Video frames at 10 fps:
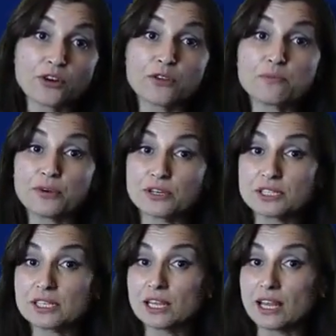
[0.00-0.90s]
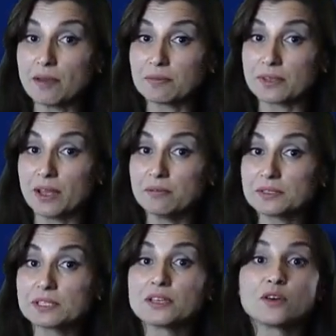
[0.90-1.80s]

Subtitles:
on personal laptops